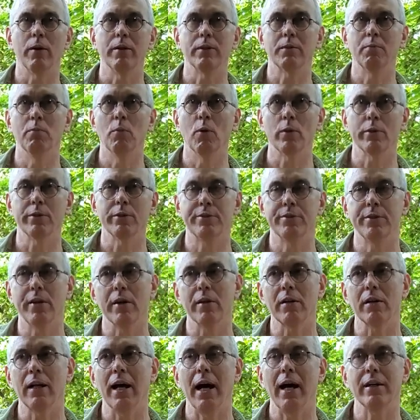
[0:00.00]
It's more
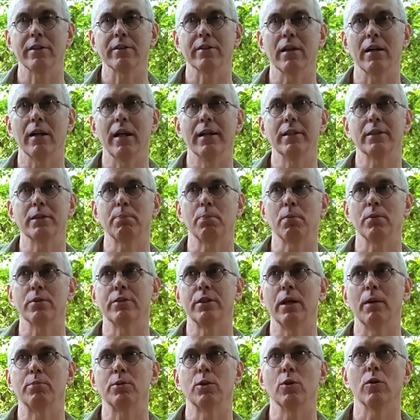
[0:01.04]
subtle, has less
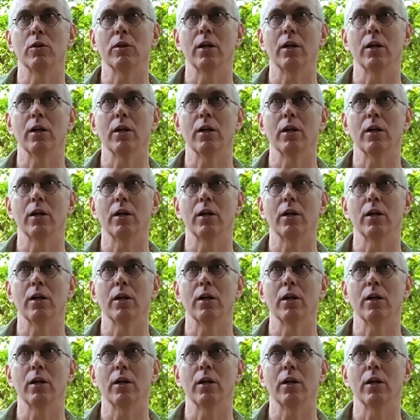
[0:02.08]
perceptual